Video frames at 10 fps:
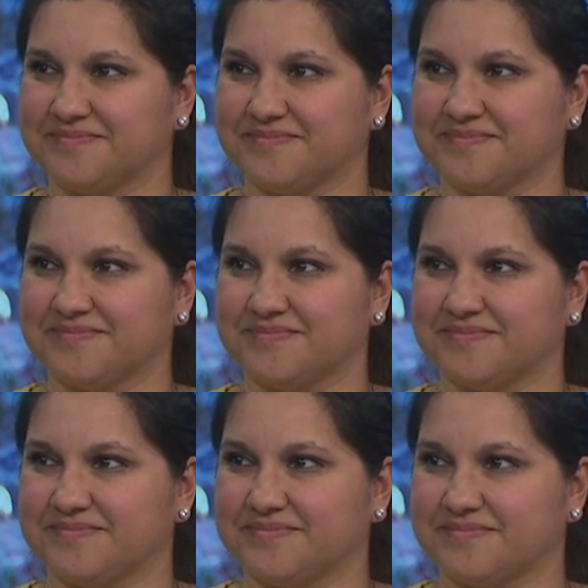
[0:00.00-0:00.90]

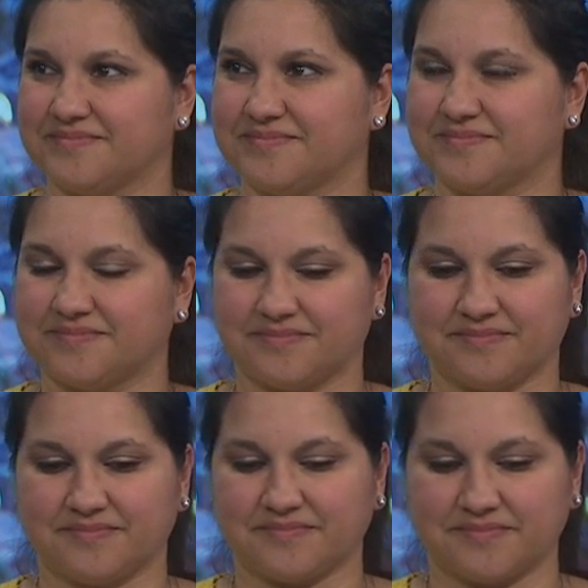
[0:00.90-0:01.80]

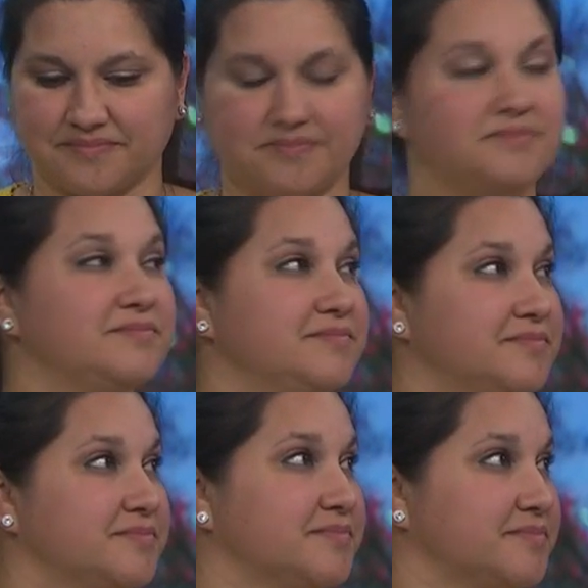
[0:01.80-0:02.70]

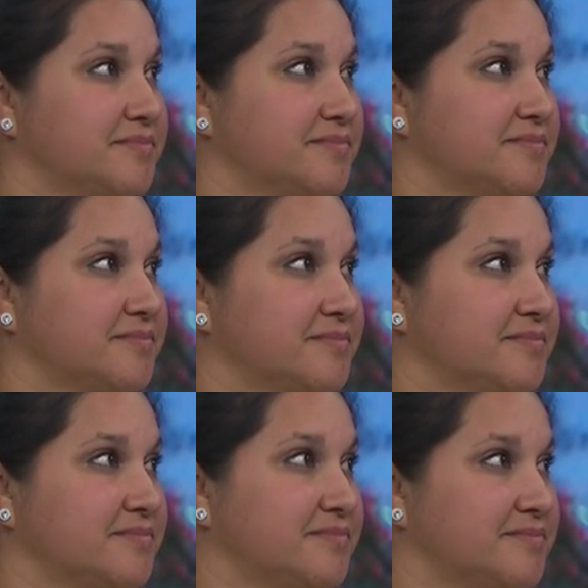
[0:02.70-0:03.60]

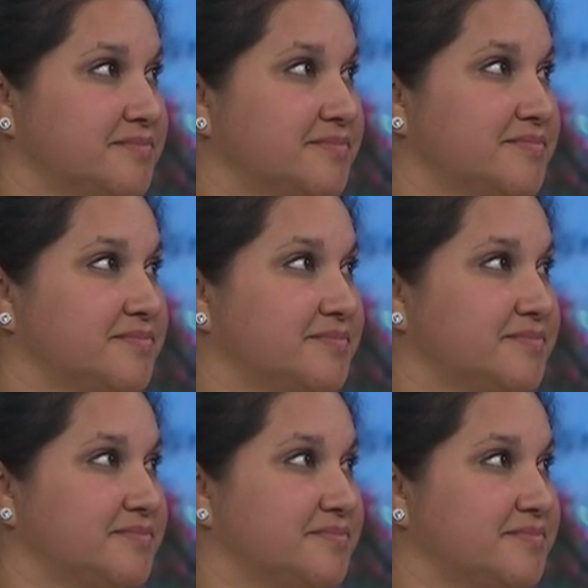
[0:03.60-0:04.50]

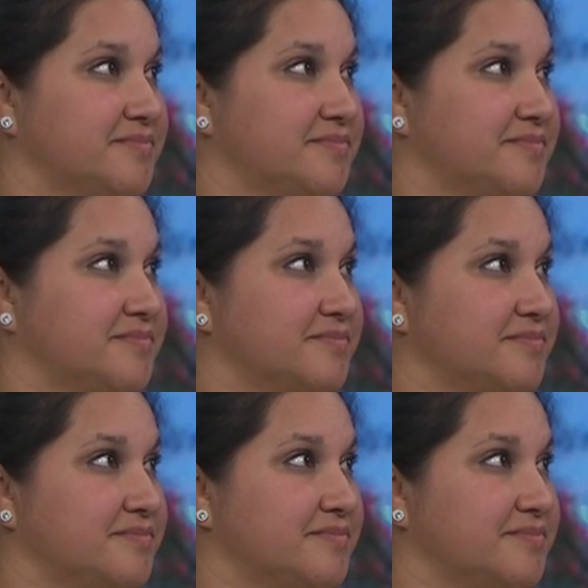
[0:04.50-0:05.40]

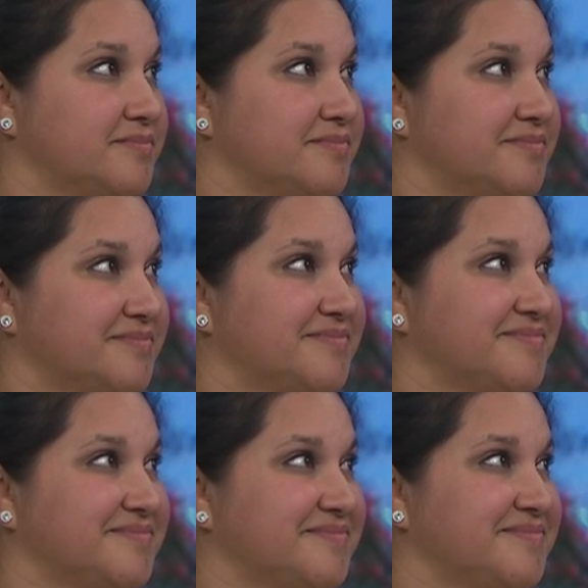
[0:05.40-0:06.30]

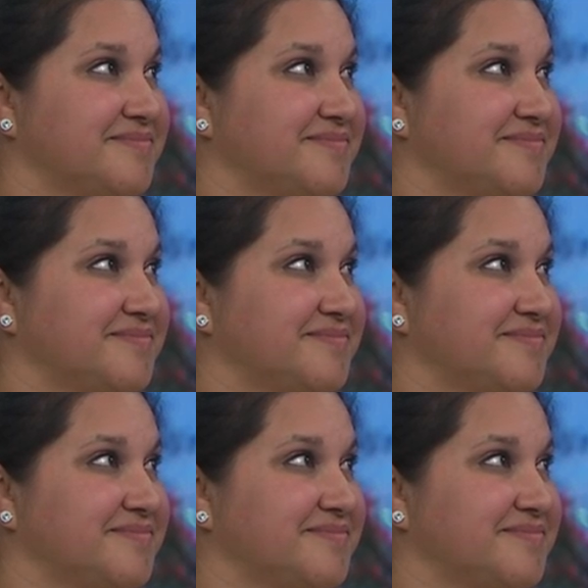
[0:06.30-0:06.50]
No words are spoken by the person on screen.